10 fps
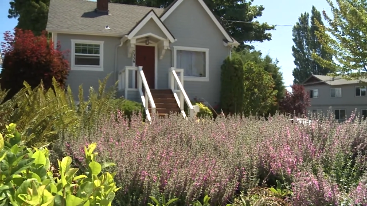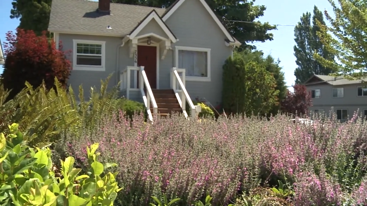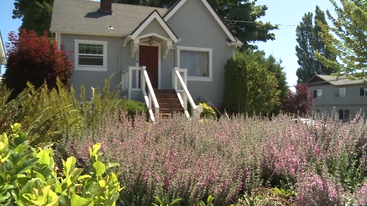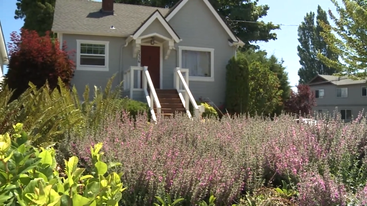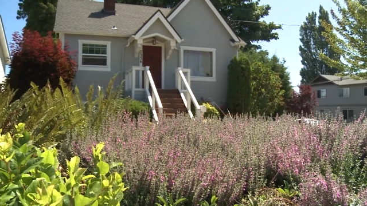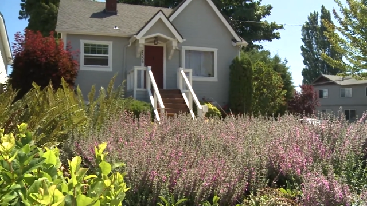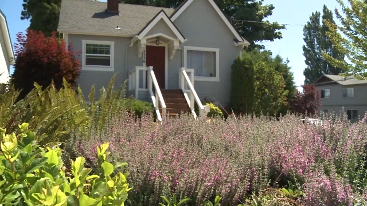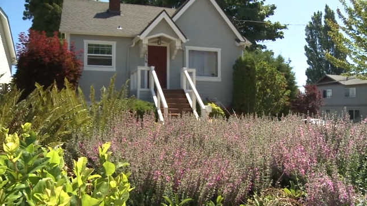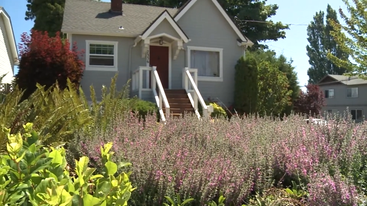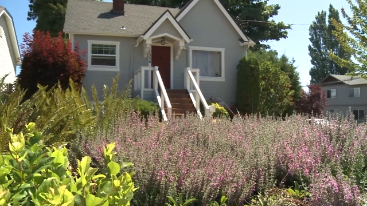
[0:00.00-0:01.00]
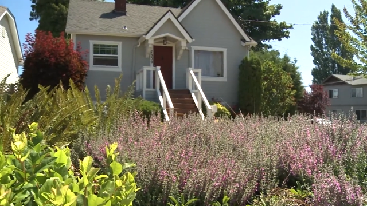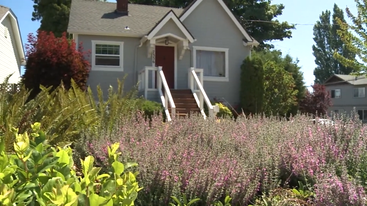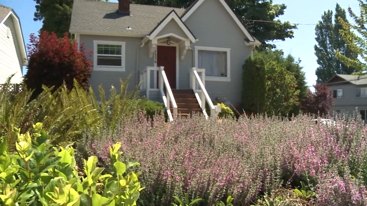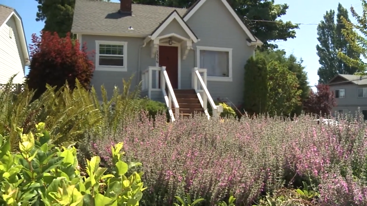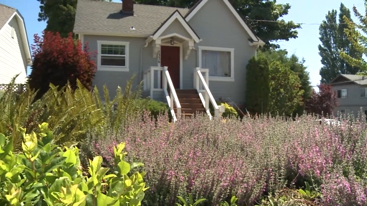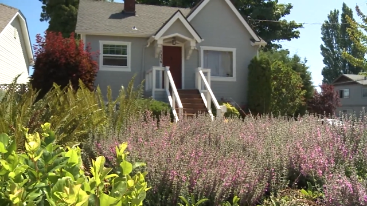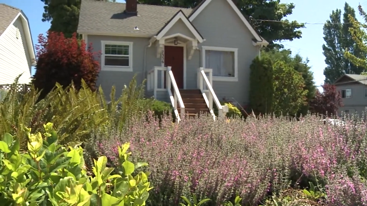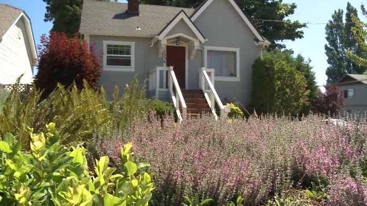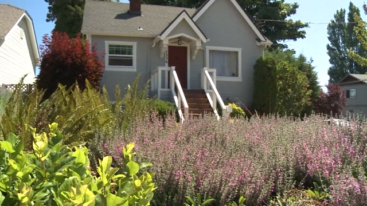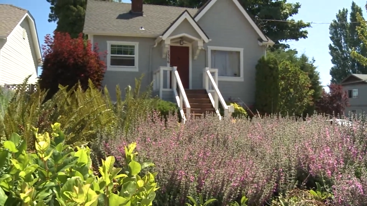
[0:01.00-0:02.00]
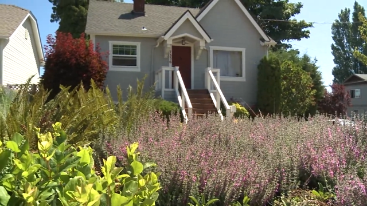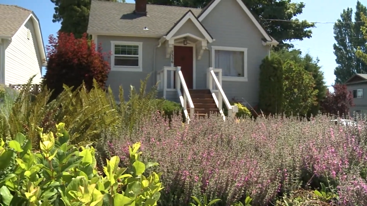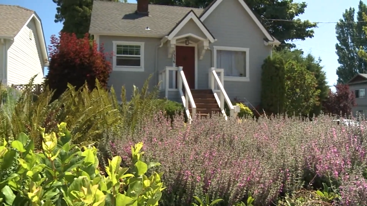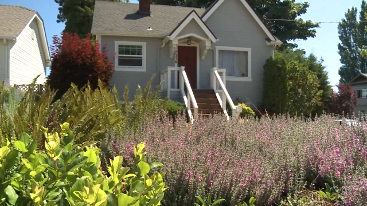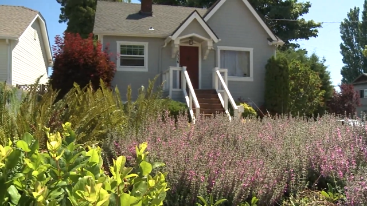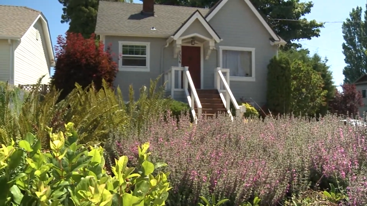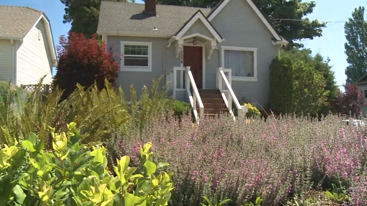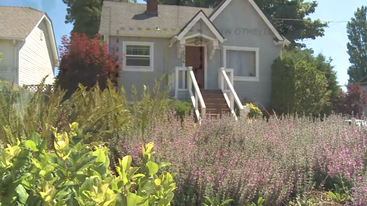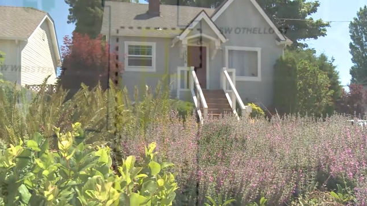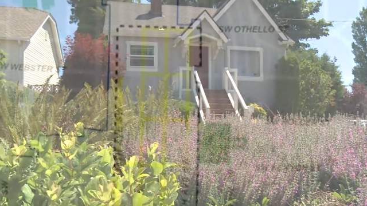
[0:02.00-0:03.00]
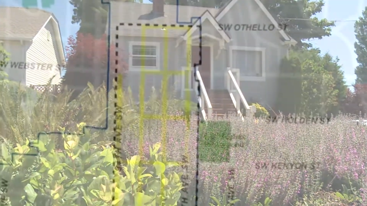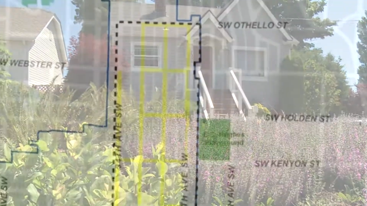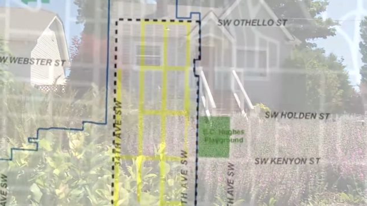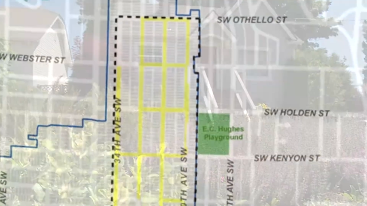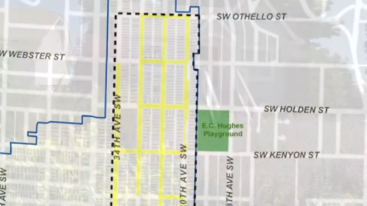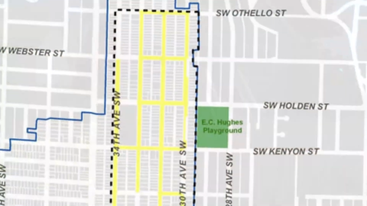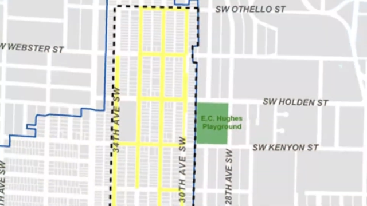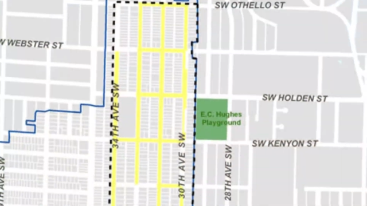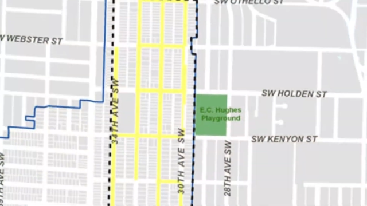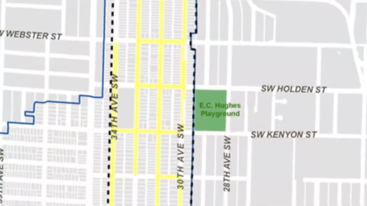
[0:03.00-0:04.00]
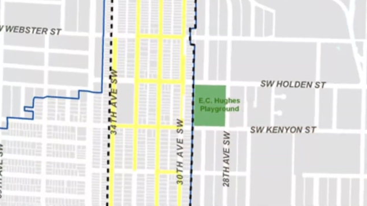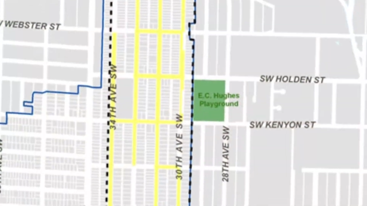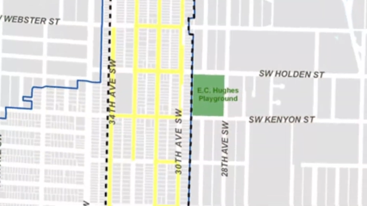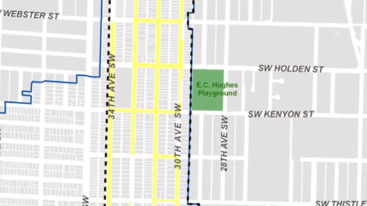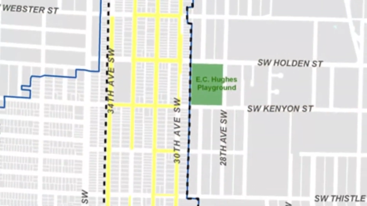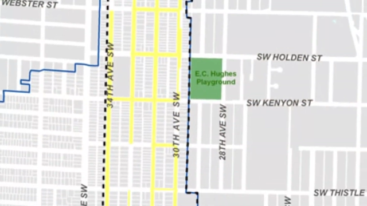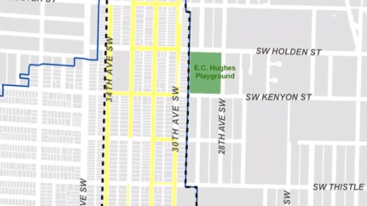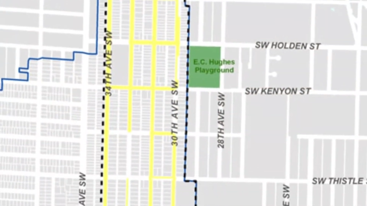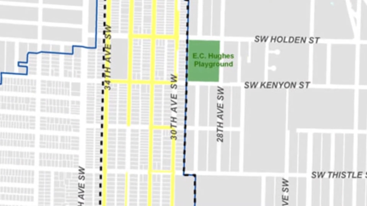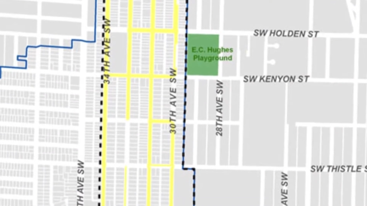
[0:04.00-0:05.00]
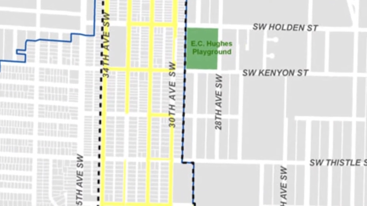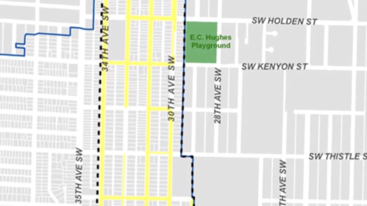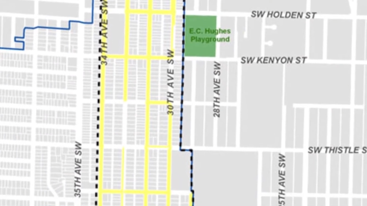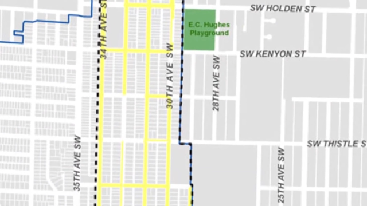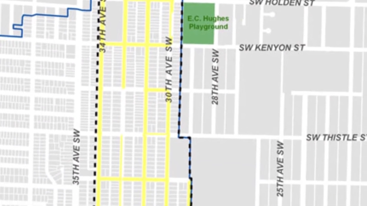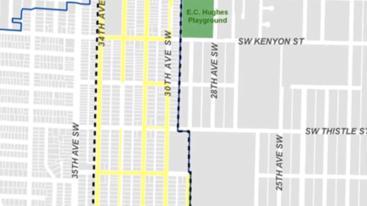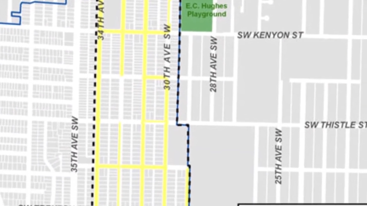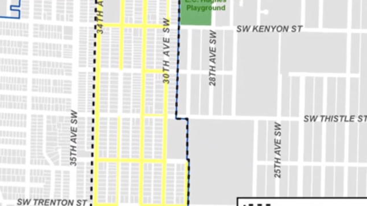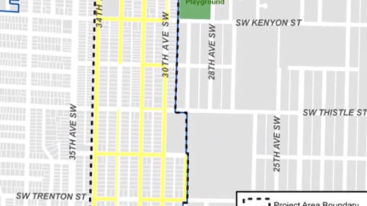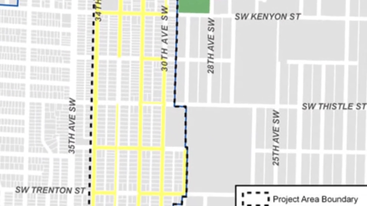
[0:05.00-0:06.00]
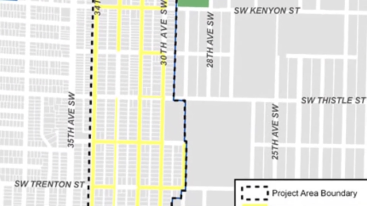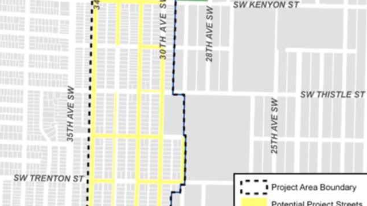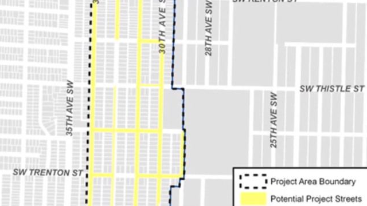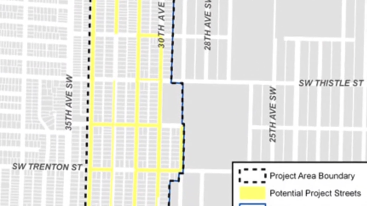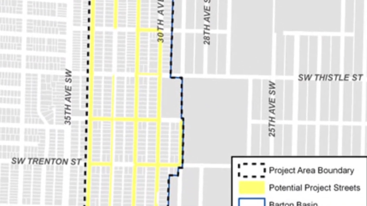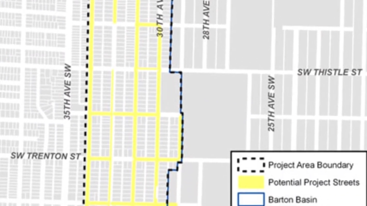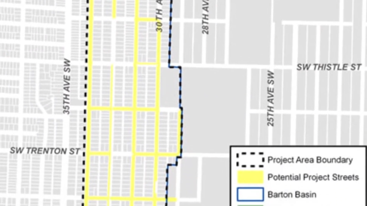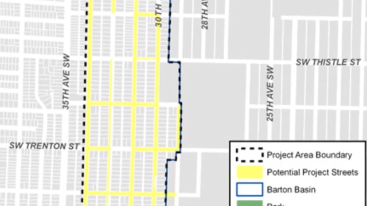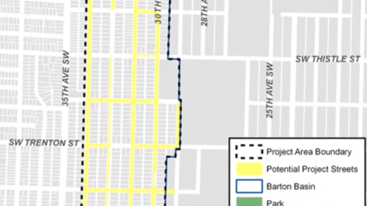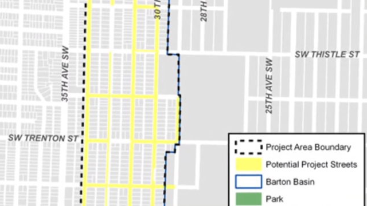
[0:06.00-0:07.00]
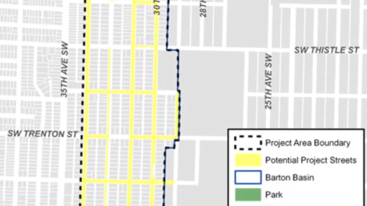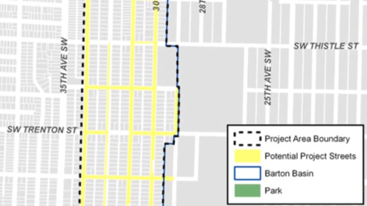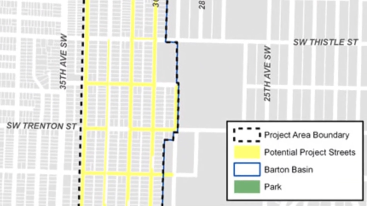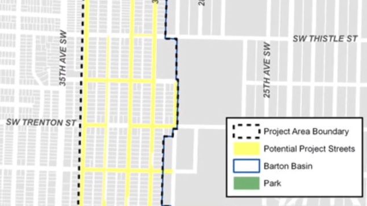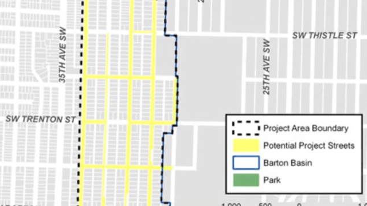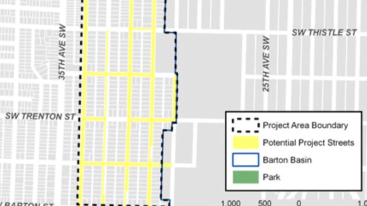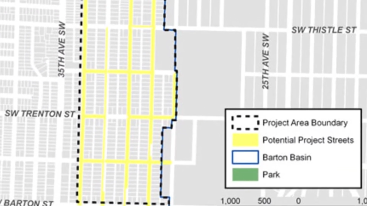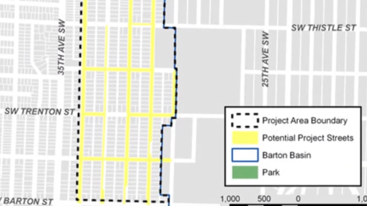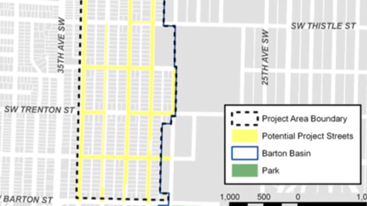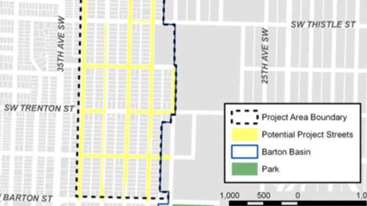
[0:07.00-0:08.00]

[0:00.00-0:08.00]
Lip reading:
[unreadable: no face in view]